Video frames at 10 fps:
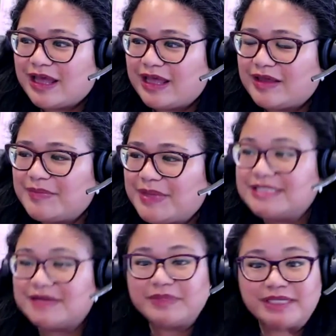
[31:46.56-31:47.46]

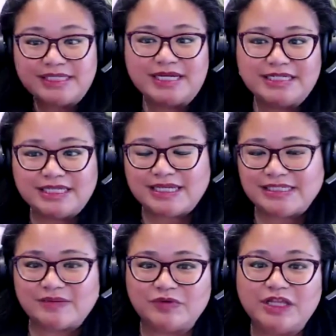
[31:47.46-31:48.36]
As I'm listening to
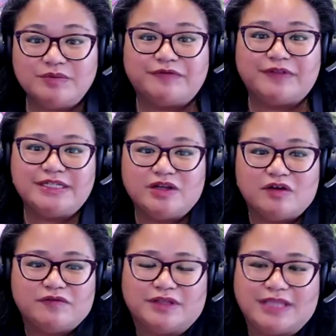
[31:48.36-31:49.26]
this, I'm really reflecting
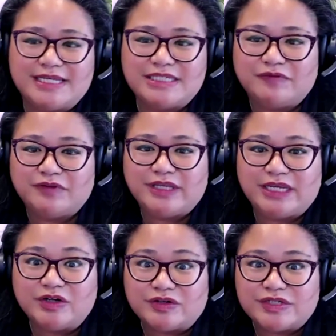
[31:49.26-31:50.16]
over the last several
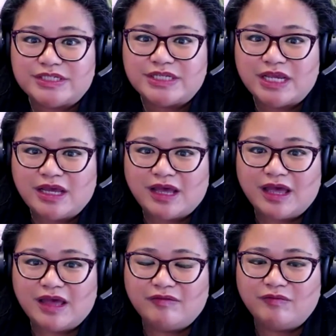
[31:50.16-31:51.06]
years
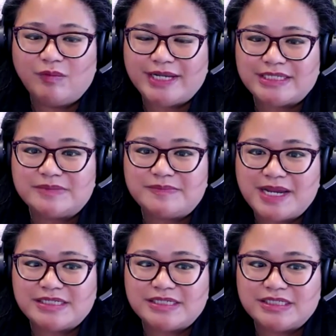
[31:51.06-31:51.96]
of what it's
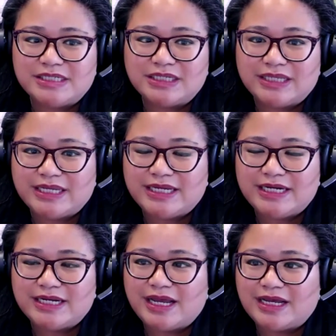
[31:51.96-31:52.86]
meant to
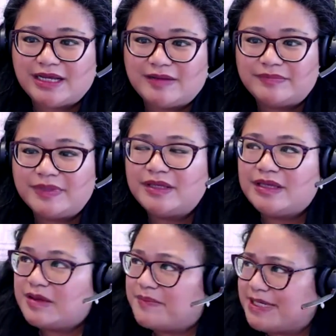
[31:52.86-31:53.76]
lead
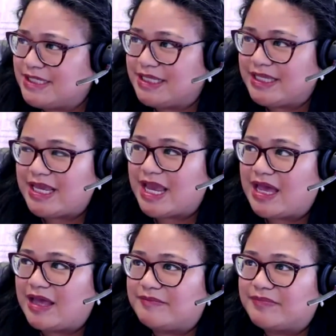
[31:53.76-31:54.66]
basically
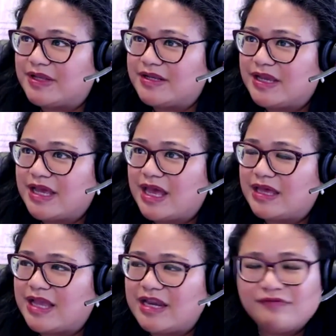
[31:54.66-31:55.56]
kind
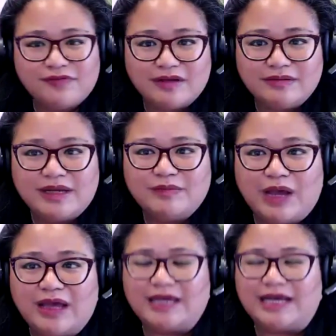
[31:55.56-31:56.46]
of
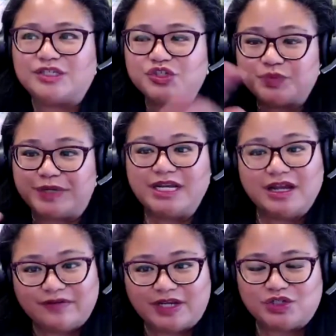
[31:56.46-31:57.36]
a suite
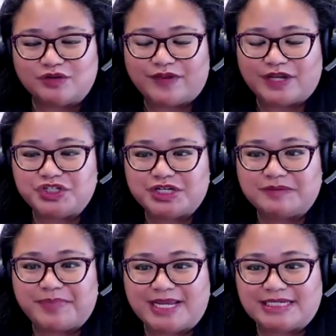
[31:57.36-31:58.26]
of
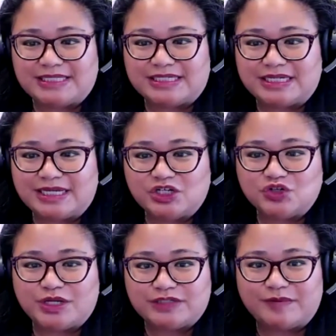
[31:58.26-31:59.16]
intervention-based
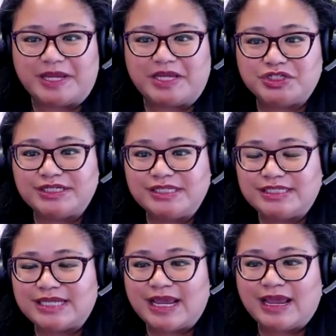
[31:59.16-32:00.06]

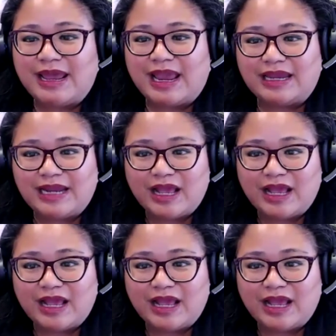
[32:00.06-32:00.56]
transformations and